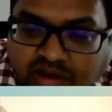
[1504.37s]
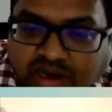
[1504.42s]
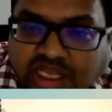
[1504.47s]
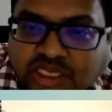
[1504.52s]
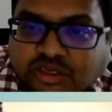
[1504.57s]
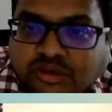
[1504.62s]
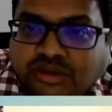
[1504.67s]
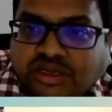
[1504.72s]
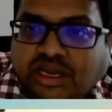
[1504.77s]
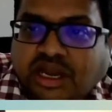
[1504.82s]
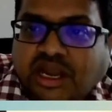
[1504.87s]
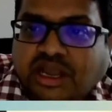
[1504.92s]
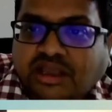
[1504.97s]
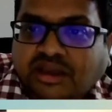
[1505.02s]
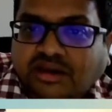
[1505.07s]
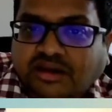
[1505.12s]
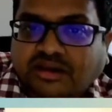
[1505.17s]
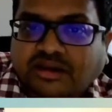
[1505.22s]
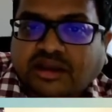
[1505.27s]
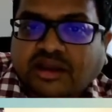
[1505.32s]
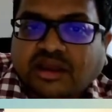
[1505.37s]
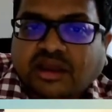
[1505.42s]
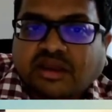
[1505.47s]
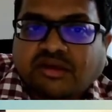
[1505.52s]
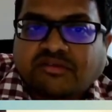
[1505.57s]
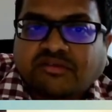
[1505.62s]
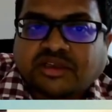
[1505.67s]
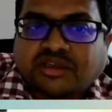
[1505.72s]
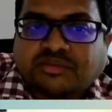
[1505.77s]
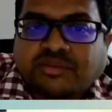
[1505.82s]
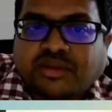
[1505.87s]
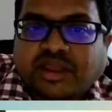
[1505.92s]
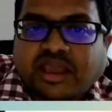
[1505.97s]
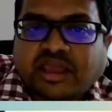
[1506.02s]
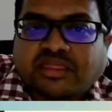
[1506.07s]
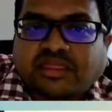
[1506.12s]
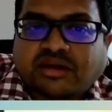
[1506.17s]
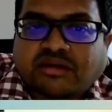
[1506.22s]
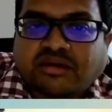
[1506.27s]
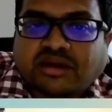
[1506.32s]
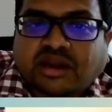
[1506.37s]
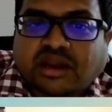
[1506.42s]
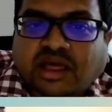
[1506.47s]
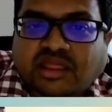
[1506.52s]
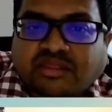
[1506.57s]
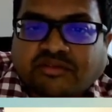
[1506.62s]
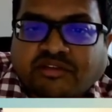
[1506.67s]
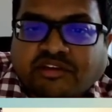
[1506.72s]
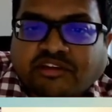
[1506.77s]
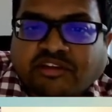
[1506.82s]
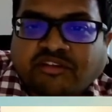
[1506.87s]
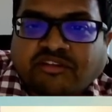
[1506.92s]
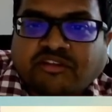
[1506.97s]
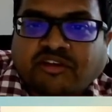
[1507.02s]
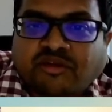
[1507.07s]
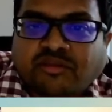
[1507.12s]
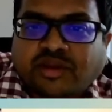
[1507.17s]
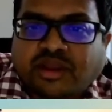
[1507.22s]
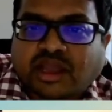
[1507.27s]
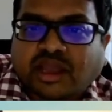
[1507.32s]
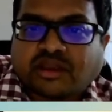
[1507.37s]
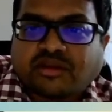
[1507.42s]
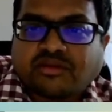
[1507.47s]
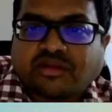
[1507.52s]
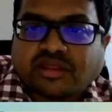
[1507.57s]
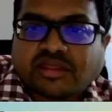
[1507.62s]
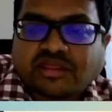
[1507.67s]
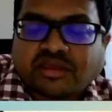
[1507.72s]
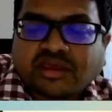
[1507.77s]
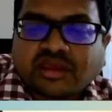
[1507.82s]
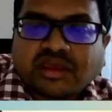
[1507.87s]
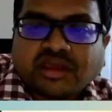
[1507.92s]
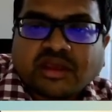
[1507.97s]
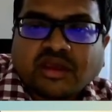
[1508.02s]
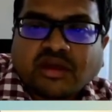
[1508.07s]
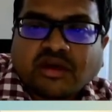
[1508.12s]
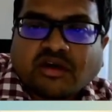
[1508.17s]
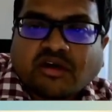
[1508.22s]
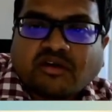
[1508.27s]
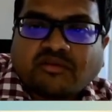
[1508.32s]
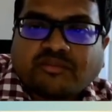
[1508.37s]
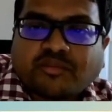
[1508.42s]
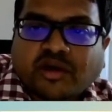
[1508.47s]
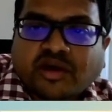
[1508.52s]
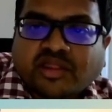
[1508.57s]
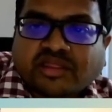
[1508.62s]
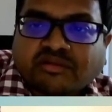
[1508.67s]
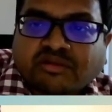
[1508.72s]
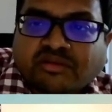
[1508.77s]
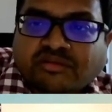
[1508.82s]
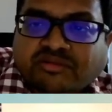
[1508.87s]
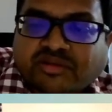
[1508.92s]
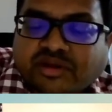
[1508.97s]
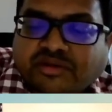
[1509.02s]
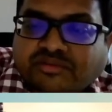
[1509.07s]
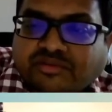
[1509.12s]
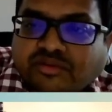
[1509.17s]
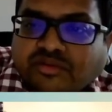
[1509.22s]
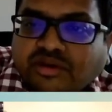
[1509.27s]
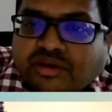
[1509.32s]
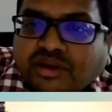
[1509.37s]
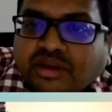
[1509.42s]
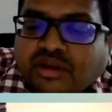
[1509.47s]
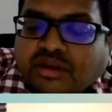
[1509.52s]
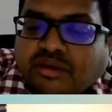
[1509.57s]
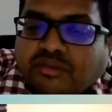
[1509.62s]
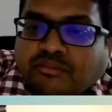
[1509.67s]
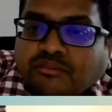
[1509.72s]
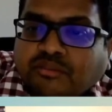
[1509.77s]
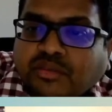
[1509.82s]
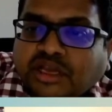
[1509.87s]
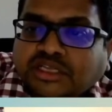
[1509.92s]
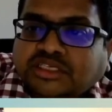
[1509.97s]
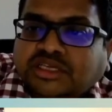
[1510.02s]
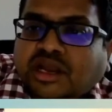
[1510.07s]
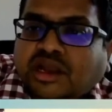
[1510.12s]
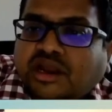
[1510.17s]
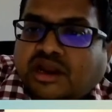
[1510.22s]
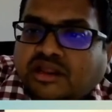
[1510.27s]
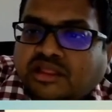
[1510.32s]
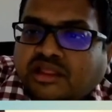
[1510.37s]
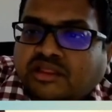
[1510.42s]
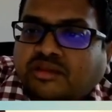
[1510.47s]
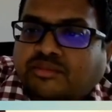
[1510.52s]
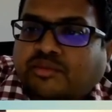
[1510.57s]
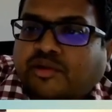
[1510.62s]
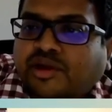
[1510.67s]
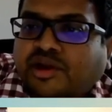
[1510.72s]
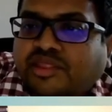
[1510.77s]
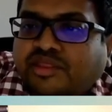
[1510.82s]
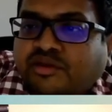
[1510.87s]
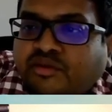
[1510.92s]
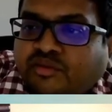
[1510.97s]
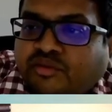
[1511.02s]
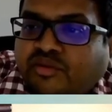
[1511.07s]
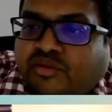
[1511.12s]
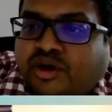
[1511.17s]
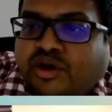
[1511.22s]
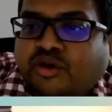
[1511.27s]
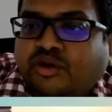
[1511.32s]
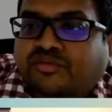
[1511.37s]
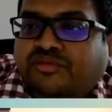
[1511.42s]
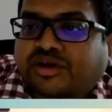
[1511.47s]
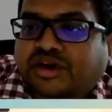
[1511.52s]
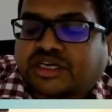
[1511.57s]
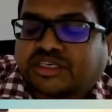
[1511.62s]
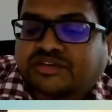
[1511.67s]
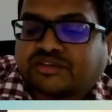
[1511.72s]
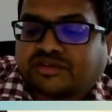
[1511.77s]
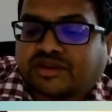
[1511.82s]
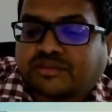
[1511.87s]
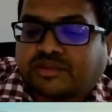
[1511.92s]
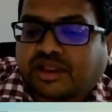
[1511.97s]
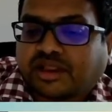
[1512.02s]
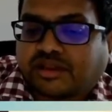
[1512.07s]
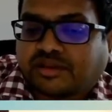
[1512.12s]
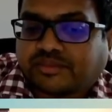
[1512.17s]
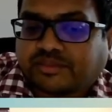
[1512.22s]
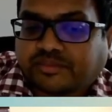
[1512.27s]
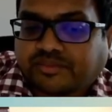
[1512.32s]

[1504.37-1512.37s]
or actually higher, which makes a classification geomean accuracy of 0.754 much higher than the 0.712 for HTML.